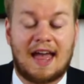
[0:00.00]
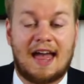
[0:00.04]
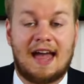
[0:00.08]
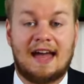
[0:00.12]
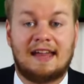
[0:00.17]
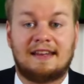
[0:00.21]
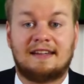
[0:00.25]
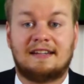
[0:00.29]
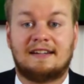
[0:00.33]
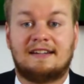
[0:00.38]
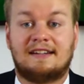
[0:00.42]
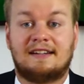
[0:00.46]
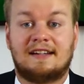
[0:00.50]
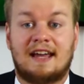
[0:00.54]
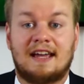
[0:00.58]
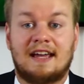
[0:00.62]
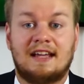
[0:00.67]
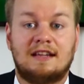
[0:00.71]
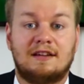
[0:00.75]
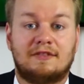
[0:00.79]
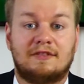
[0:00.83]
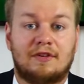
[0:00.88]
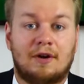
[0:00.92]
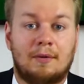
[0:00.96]
And in
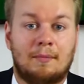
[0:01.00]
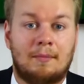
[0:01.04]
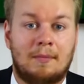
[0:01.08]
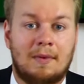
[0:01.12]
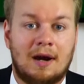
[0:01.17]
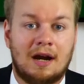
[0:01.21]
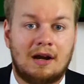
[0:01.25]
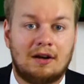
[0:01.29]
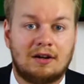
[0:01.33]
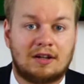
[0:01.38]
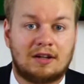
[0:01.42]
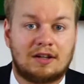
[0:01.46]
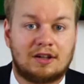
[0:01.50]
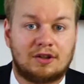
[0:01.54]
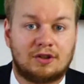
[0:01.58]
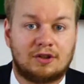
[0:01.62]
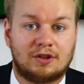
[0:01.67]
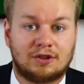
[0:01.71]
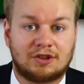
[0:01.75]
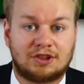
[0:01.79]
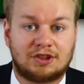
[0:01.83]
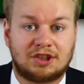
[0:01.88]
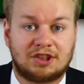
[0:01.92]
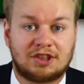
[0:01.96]
Native American
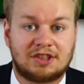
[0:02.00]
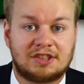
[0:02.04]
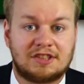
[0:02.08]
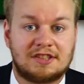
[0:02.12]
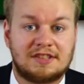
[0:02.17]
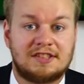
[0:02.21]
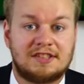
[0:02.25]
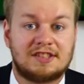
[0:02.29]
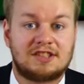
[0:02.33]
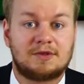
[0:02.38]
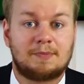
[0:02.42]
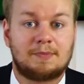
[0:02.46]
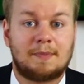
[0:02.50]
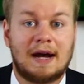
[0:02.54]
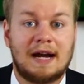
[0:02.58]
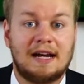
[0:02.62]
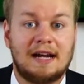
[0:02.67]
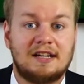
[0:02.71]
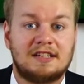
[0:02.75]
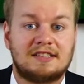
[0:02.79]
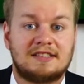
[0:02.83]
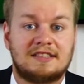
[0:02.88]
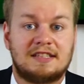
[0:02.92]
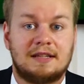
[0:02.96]
cultures, the
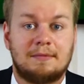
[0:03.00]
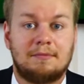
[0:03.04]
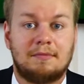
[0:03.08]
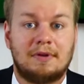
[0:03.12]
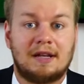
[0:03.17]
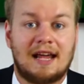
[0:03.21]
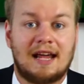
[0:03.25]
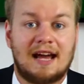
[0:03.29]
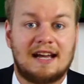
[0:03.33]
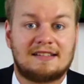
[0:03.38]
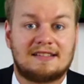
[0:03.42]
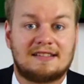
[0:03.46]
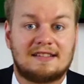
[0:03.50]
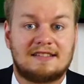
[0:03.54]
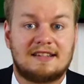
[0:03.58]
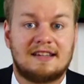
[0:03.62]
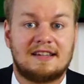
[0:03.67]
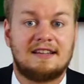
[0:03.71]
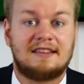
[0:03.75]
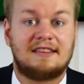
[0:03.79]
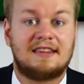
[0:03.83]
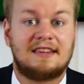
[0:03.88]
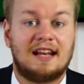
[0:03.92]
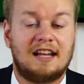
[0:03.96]
spider symbolizes
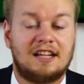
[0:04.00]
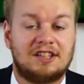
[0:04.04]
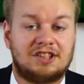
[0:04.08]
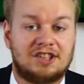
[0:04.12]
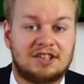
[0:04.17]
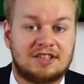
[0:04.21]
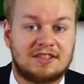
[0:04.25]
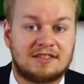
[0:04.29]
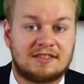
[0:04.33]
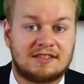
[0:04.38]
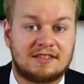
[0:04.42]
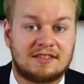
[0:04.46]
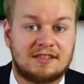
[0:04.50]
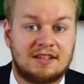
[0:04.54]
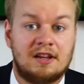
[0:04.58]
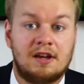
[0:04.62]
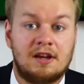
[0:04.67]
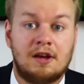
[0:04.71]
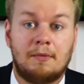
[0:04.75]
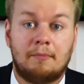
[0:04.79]
intelligence,